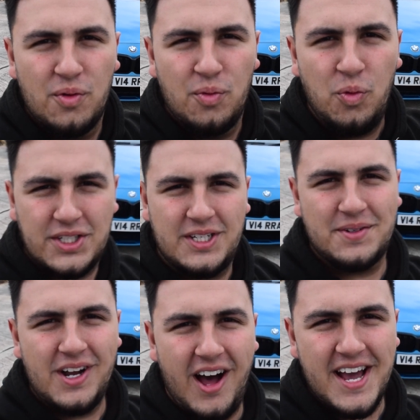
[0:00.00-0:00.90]
What's
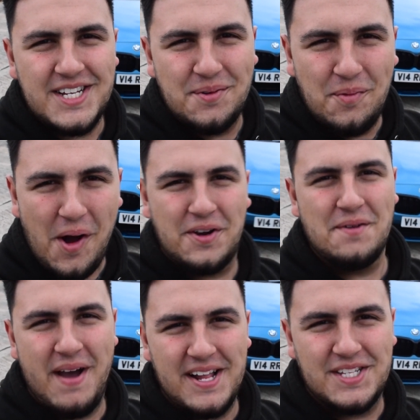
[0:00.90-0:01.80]
up guys,
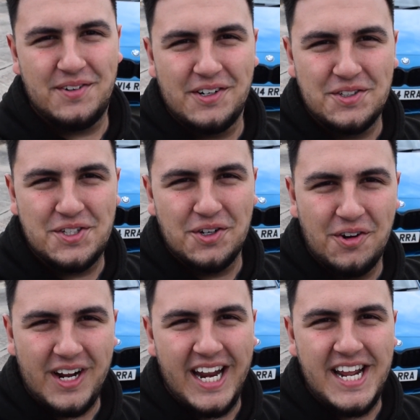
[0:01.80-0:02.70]
welcome back to Real
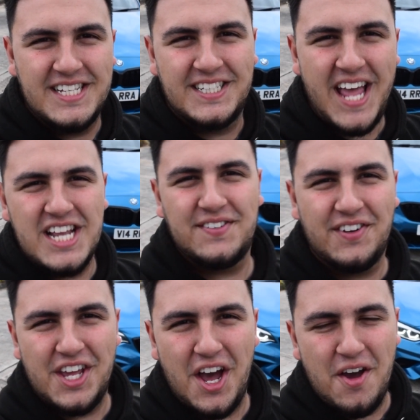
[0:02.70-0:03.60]
Talk, and in today's
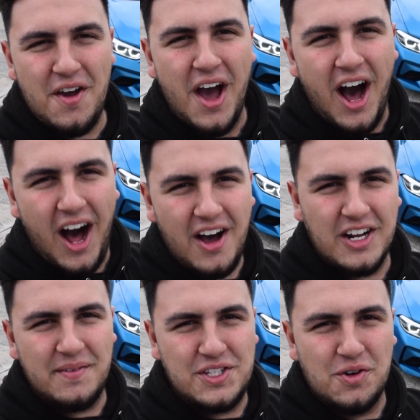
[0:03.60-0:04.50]
video I'm
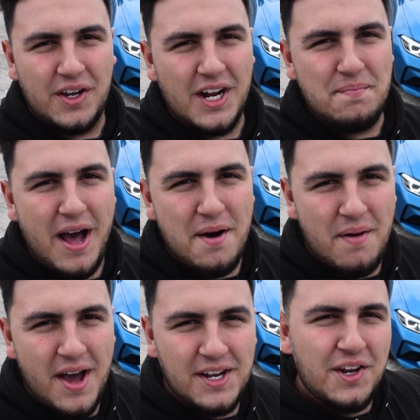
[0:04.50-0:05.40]
going to be talking
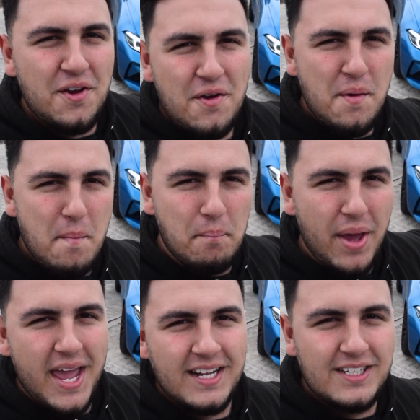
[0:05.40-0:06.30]
about my new
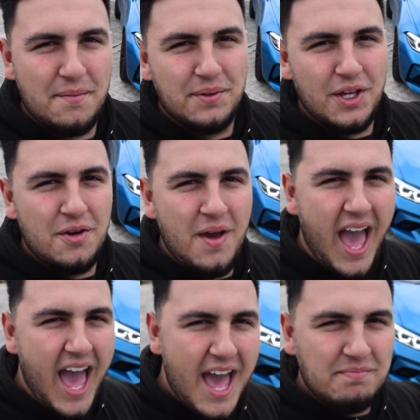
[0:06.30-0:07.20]
BMW
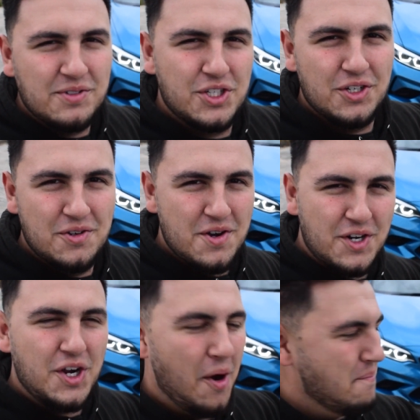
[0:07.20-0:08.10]

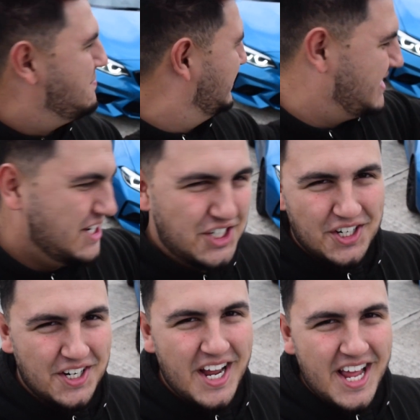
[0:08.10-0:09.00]
M2
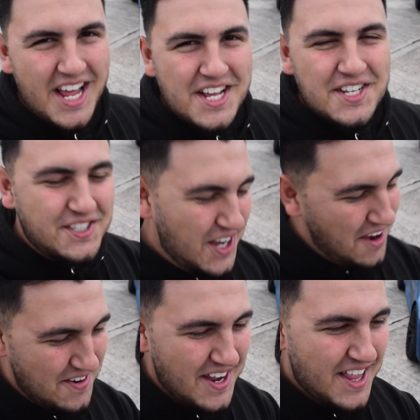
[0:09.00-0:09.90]
Competition.
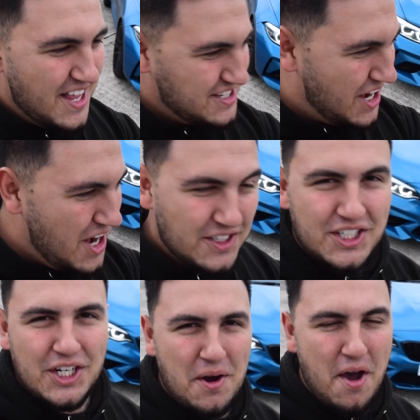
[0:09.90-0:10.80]
So there's a
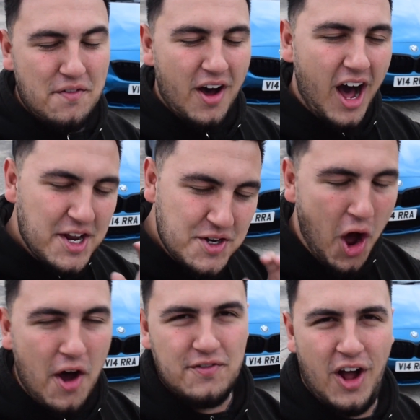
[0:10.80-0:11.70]
lot to go over. I
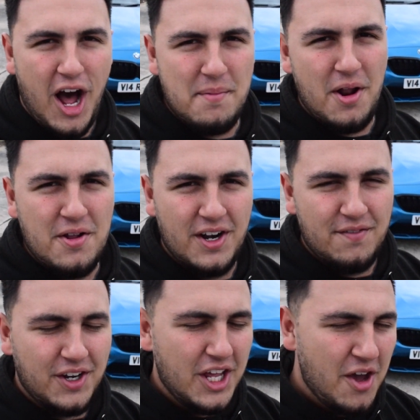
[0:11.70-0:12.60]
know I've not uploaded
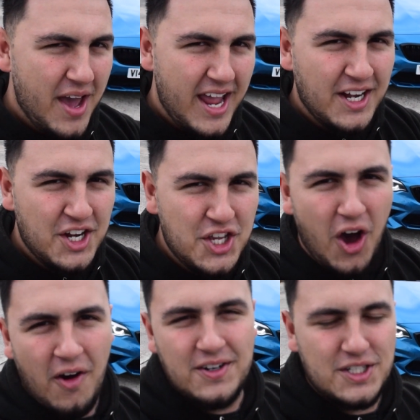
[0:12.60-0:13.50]
a video in
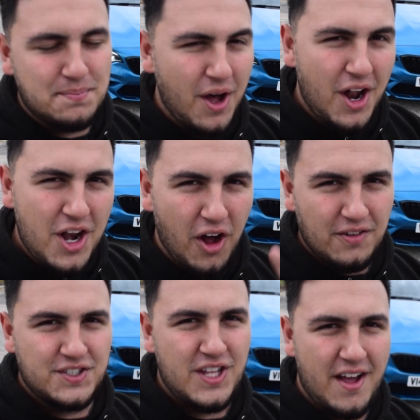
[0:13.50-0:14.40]
yonks, but a lot
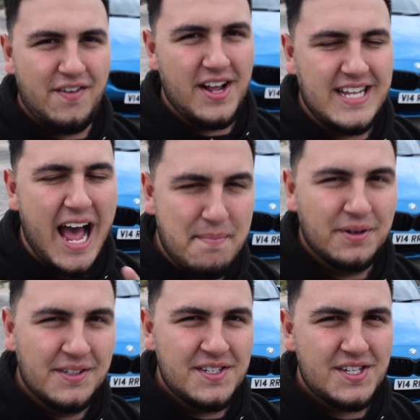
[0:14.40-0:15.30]
of stuff has
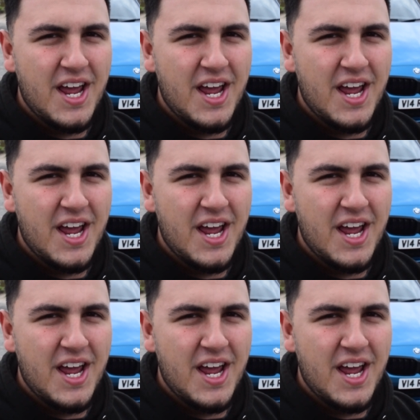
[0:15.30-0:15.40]
happened.